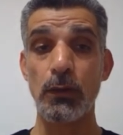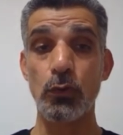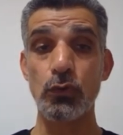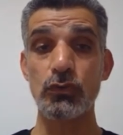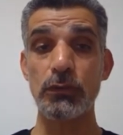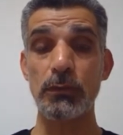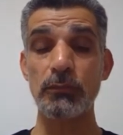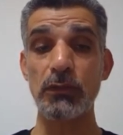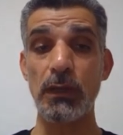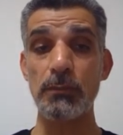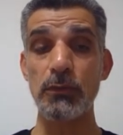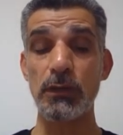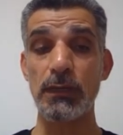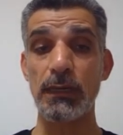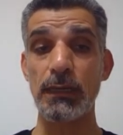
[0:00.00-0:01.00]
Or
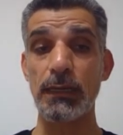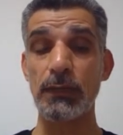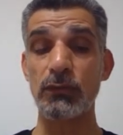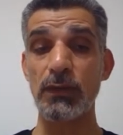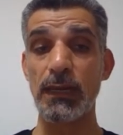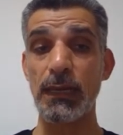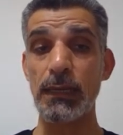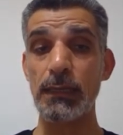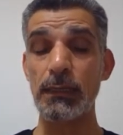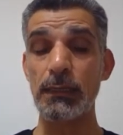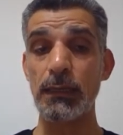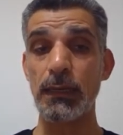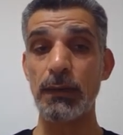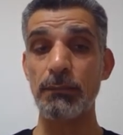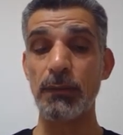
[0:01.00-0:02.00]
sometimes you can get
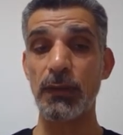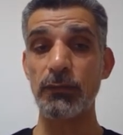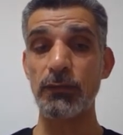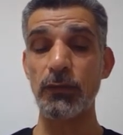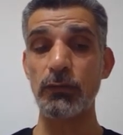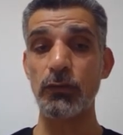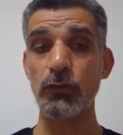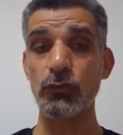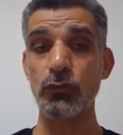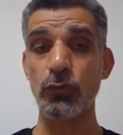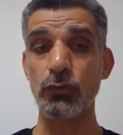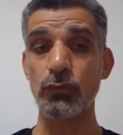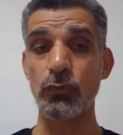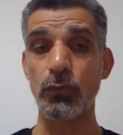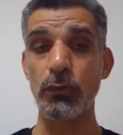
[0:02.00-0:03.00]
AM assisted
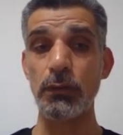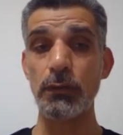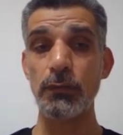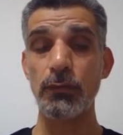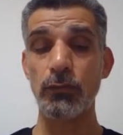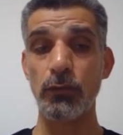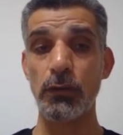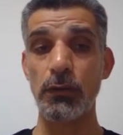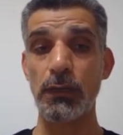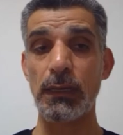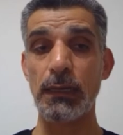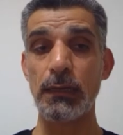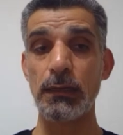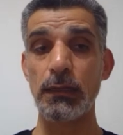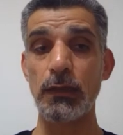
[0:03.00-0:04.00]
control. So you
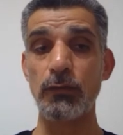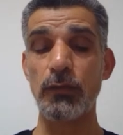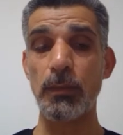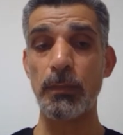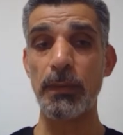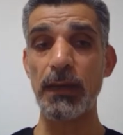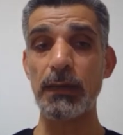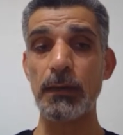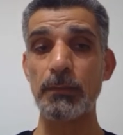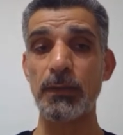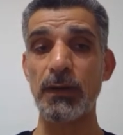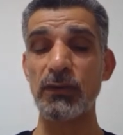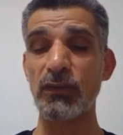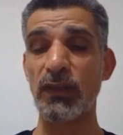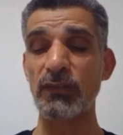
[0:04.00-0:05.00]
can give the pack
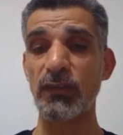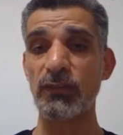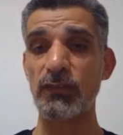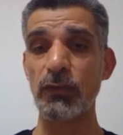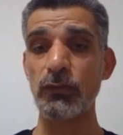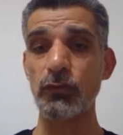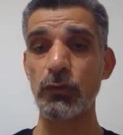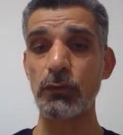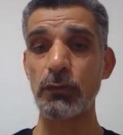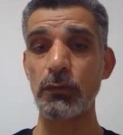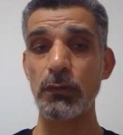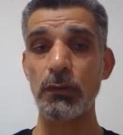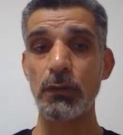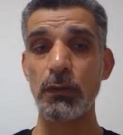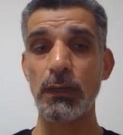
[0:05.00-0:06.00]
rate as assisted
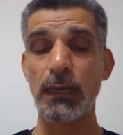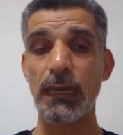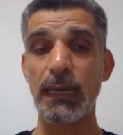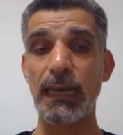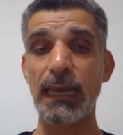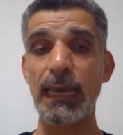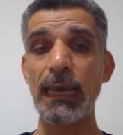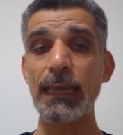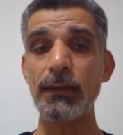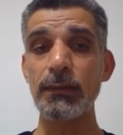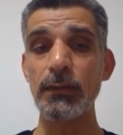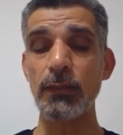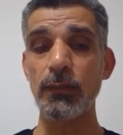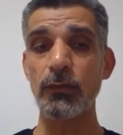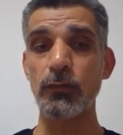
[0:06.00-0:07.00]

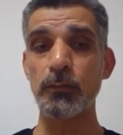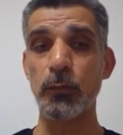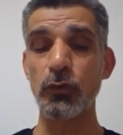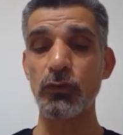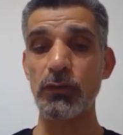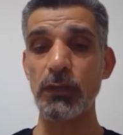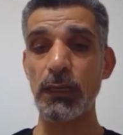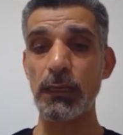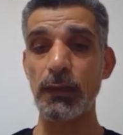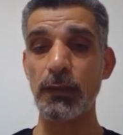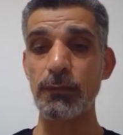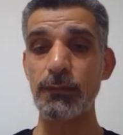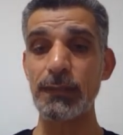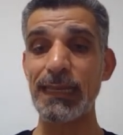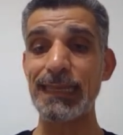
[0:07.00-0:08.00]
and the
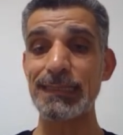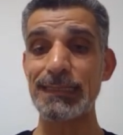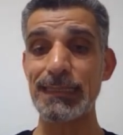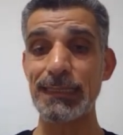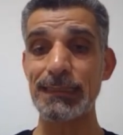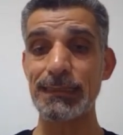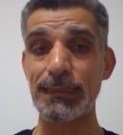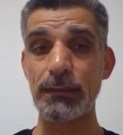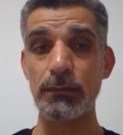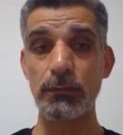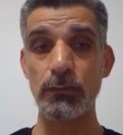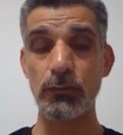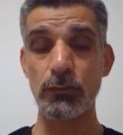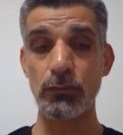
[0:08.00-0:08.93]
spontaneously assisted.